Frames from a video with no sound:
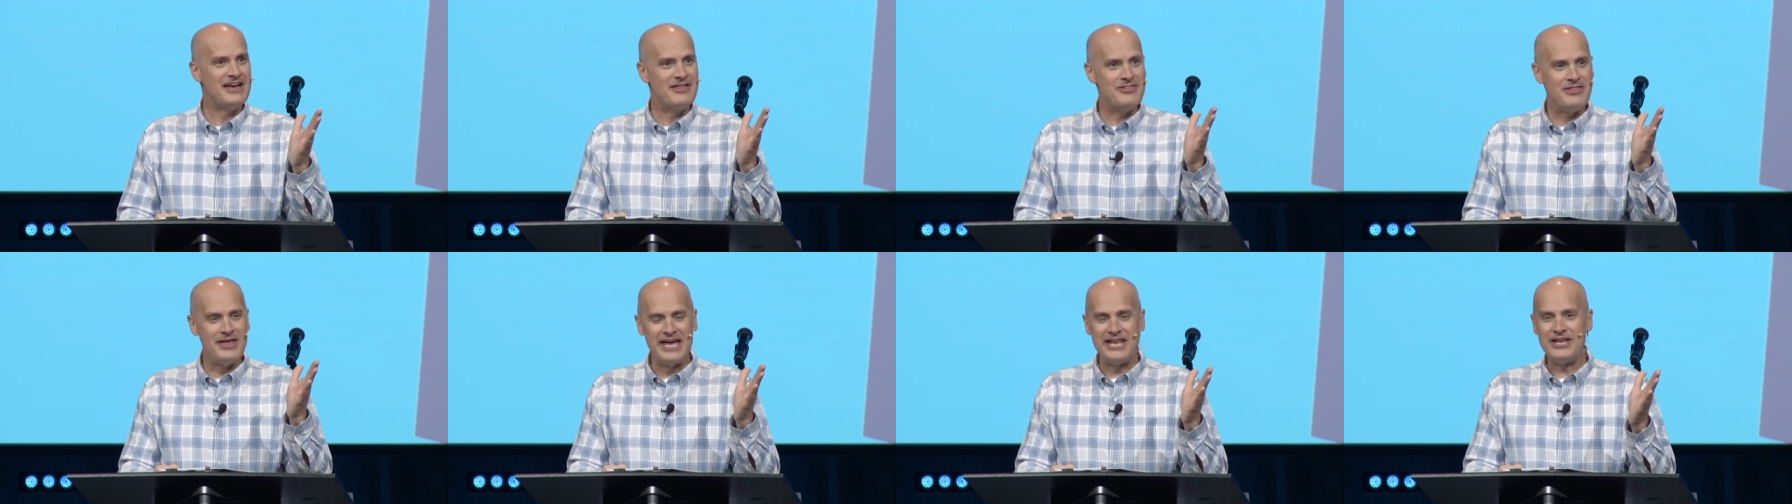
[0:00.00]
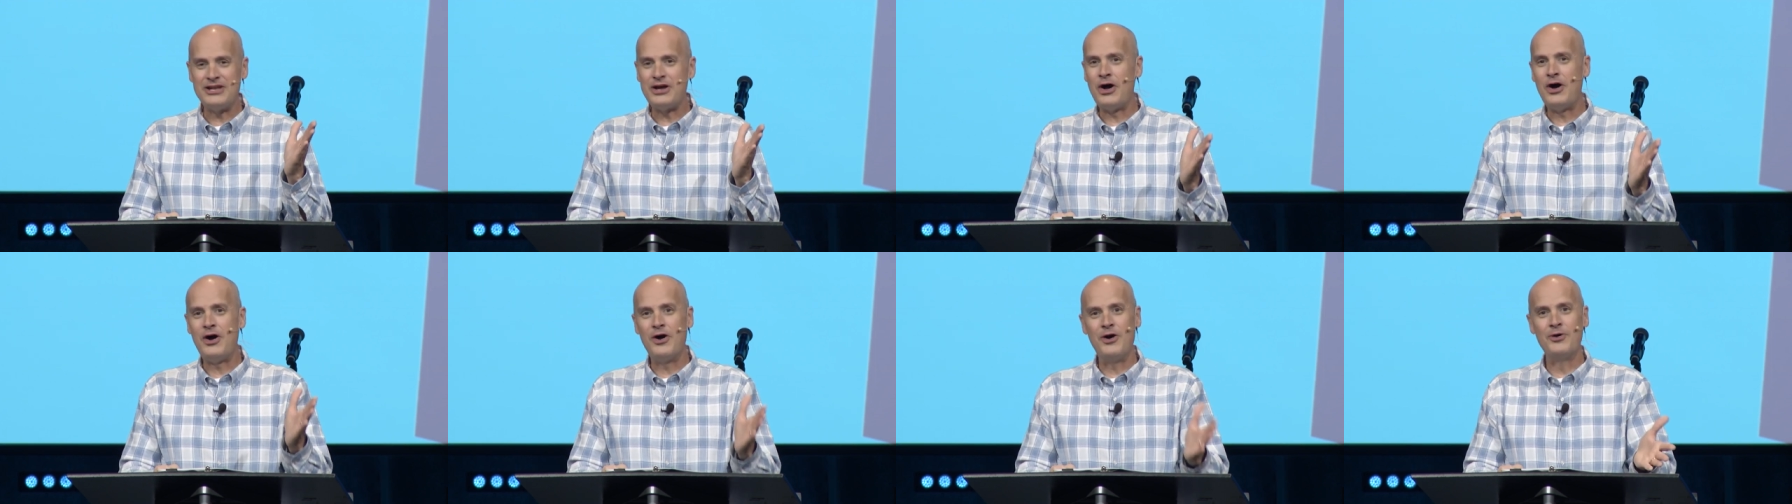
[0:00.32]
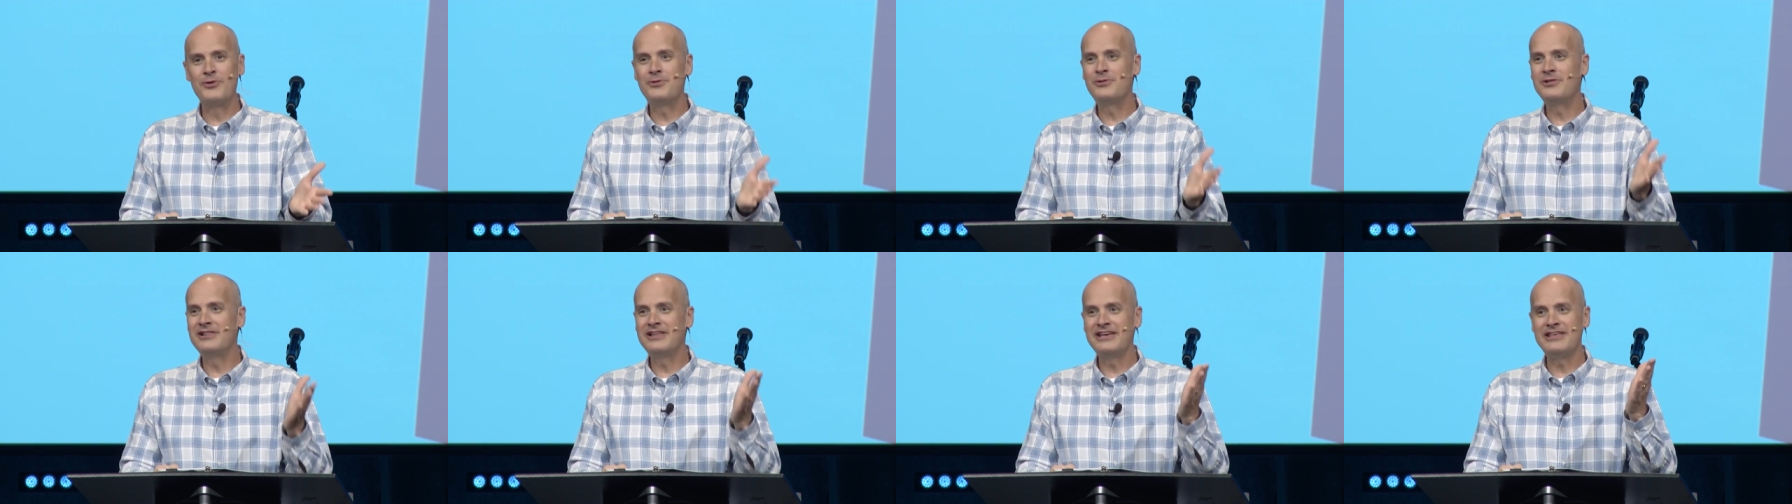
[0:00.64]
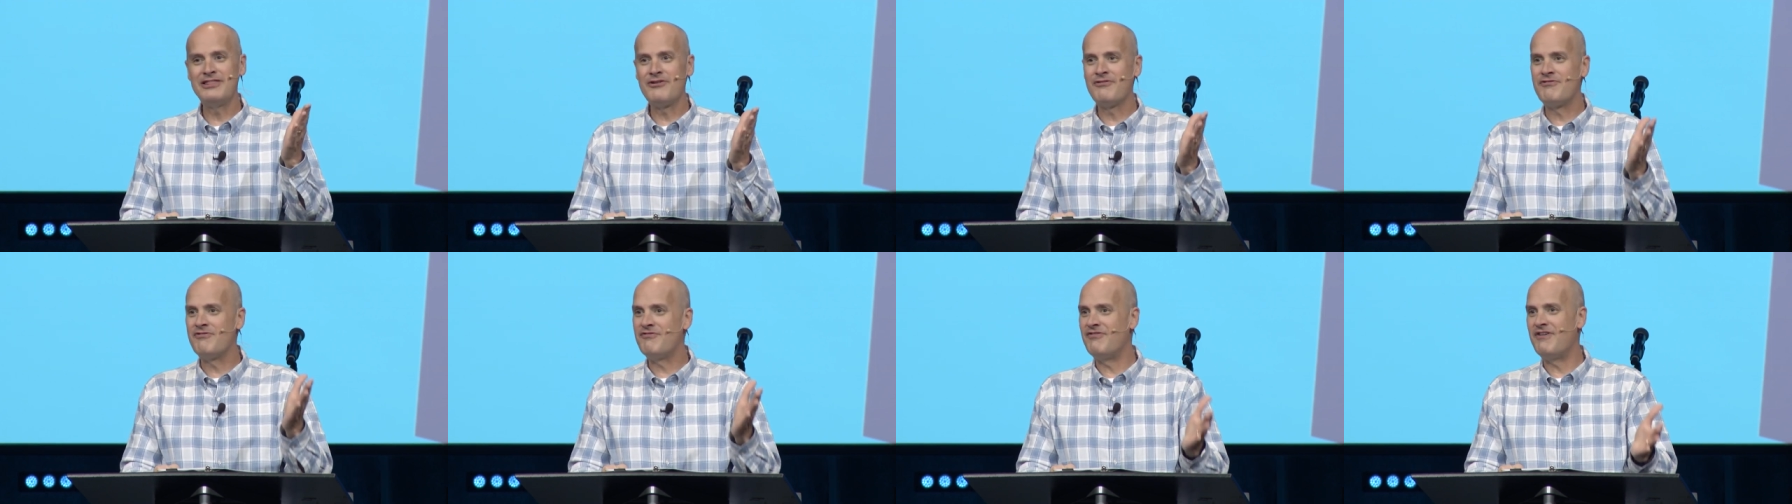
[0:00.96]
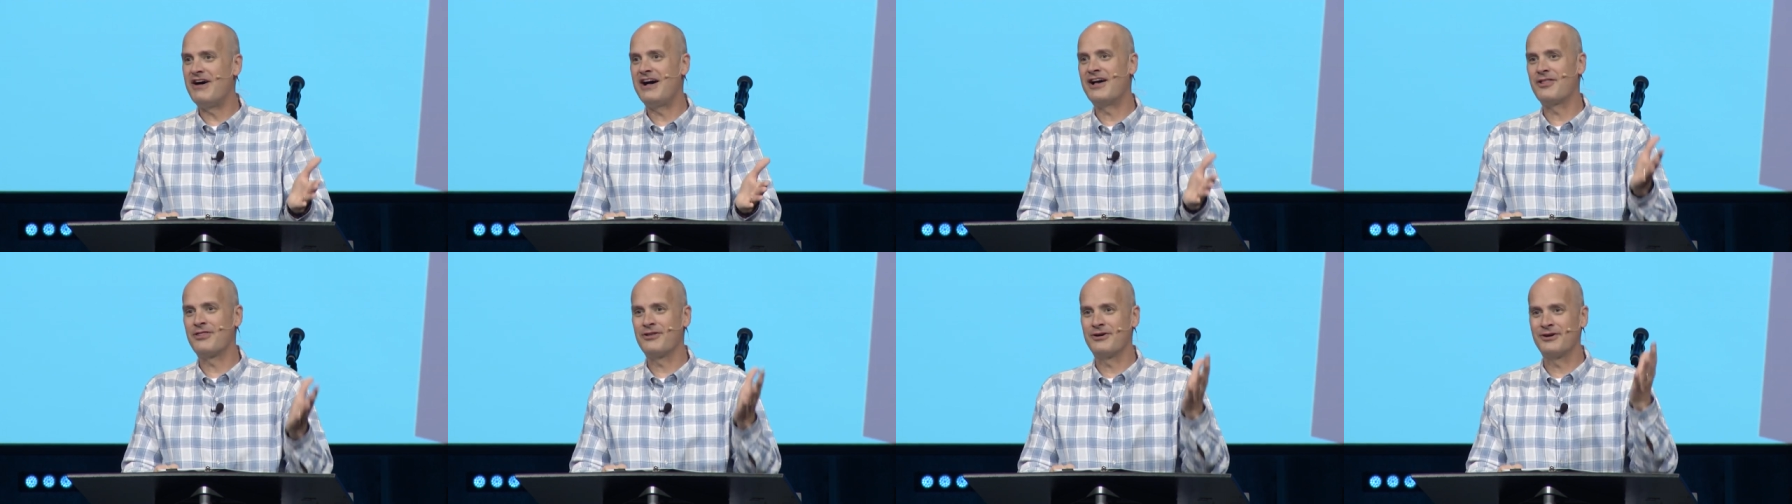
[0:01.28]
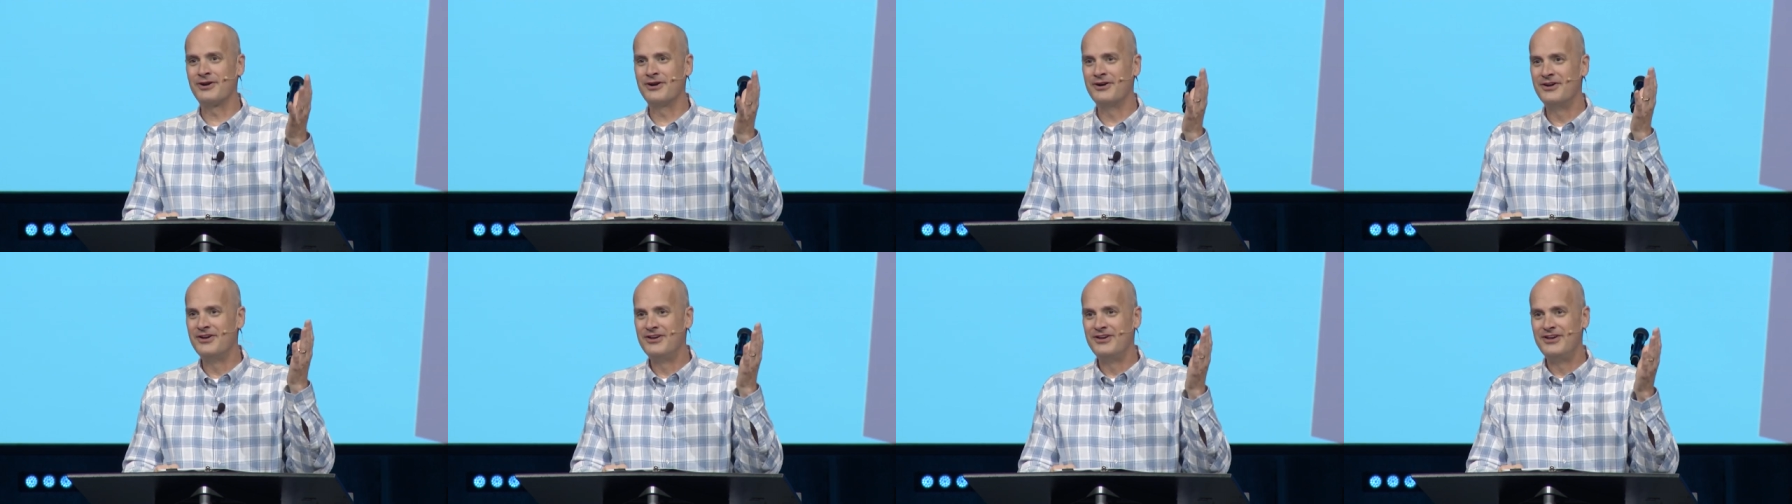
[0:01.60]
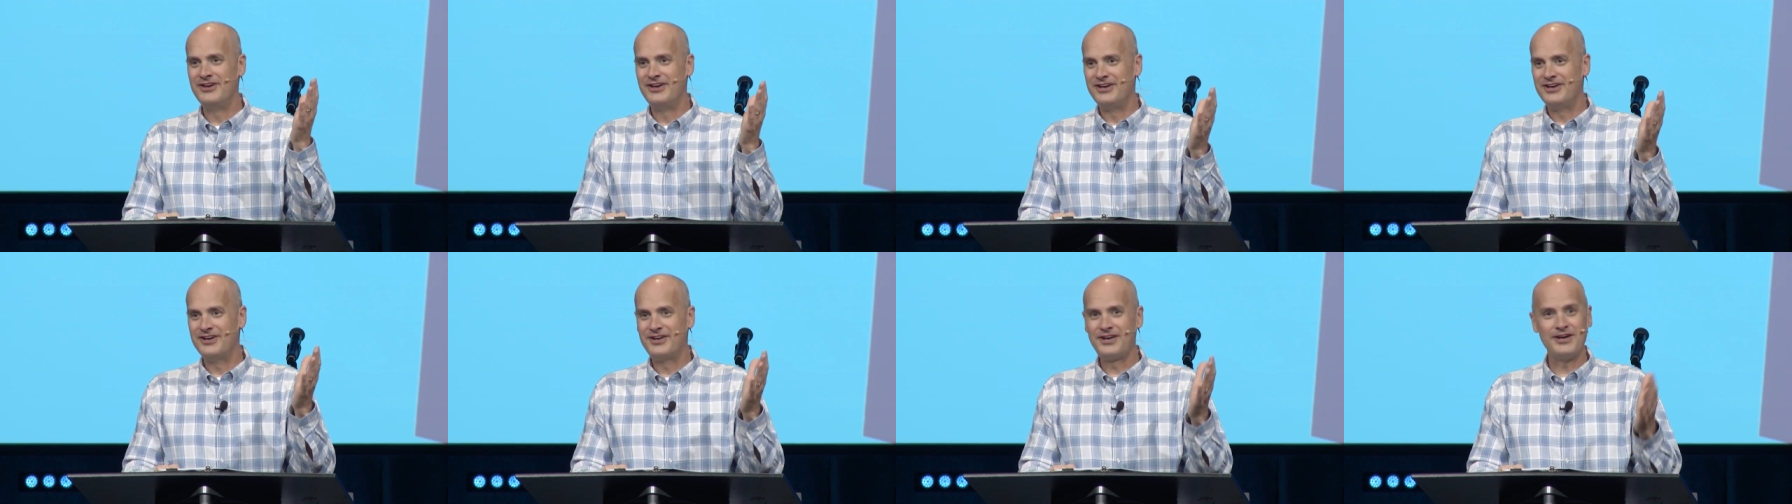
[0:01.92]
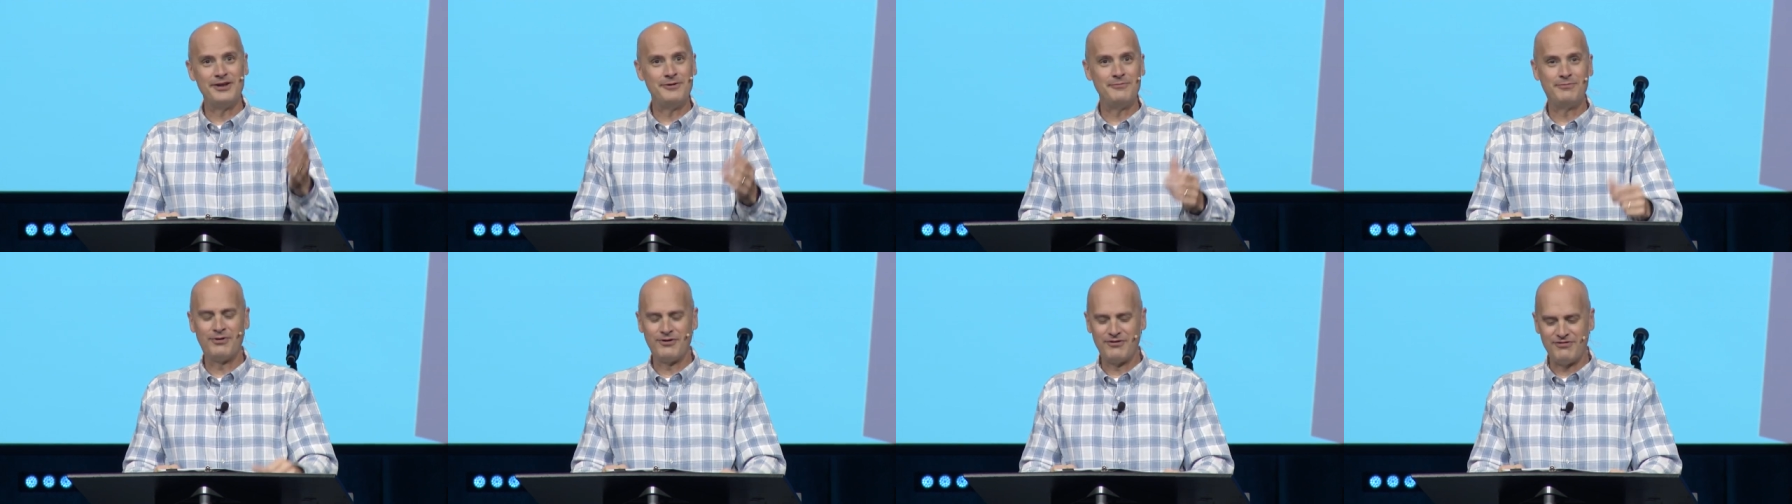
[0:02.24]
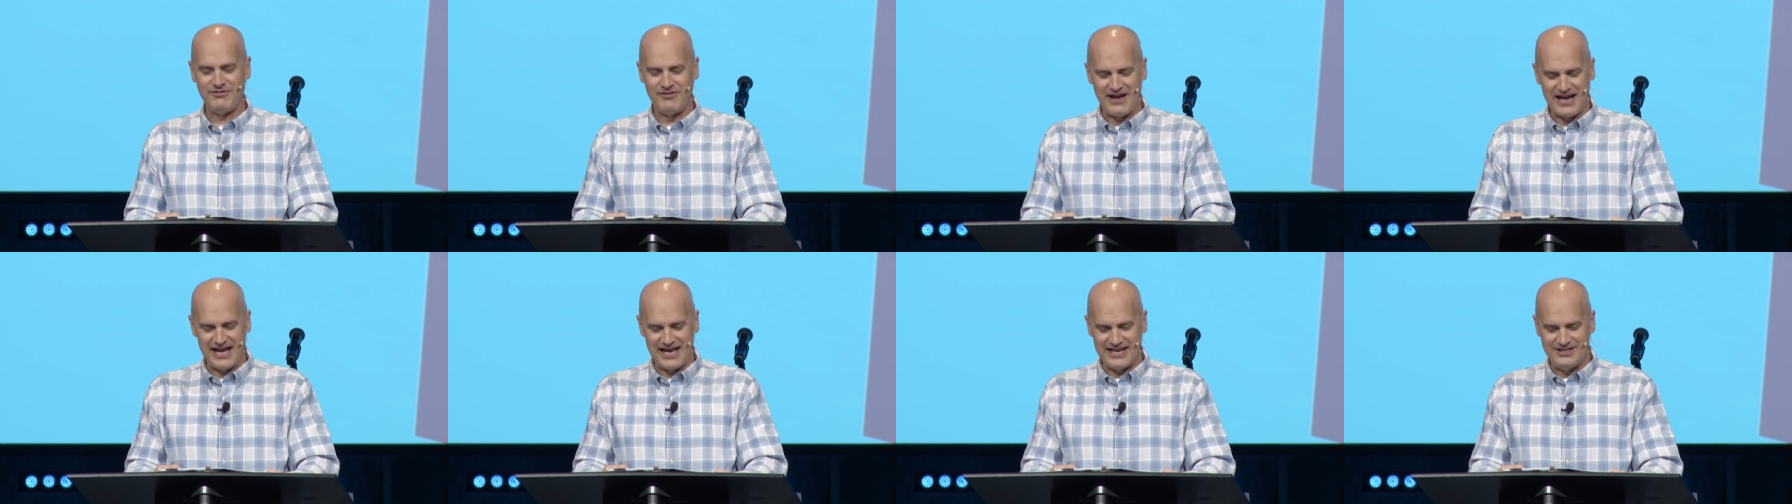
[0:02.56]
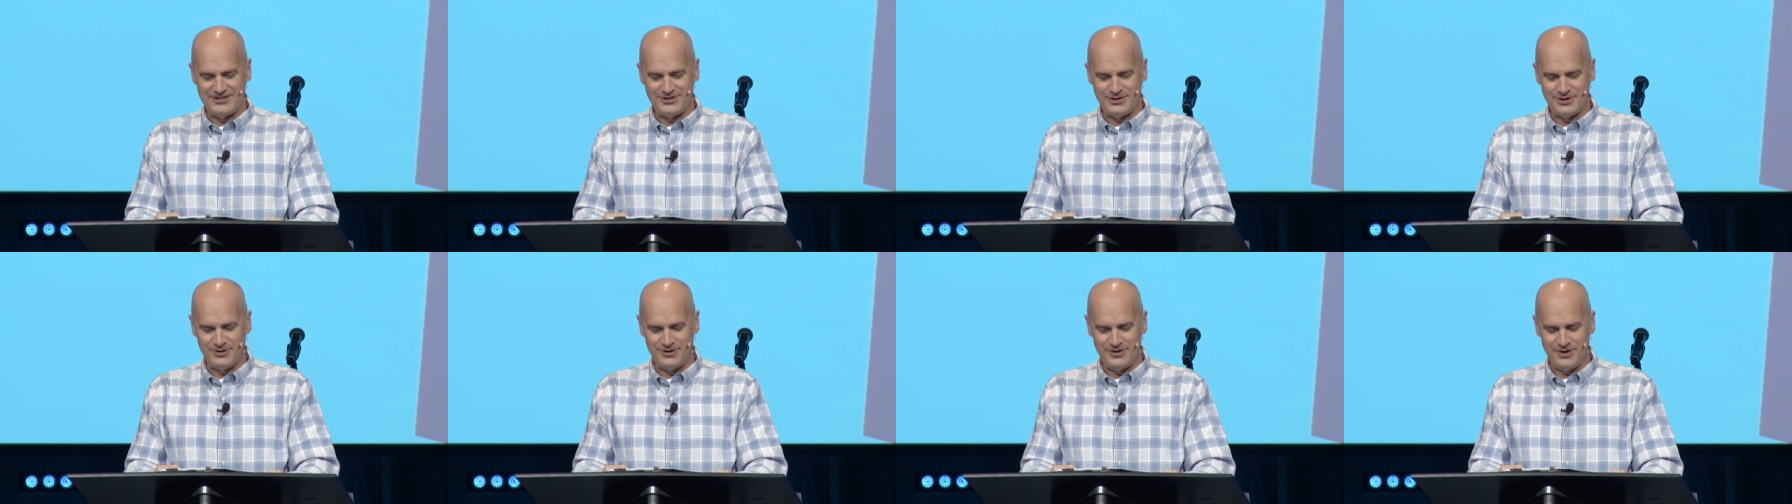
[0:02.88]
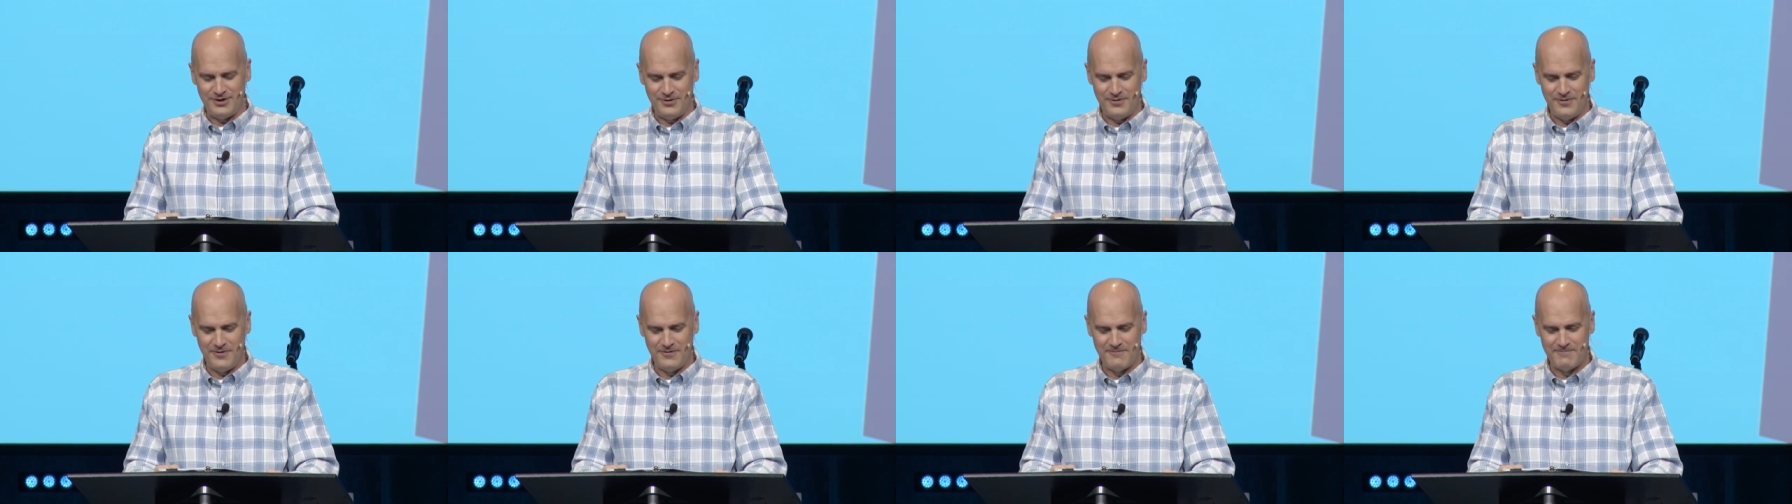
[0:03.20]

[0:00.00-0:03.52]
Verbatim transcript: that only the Father can provide to you.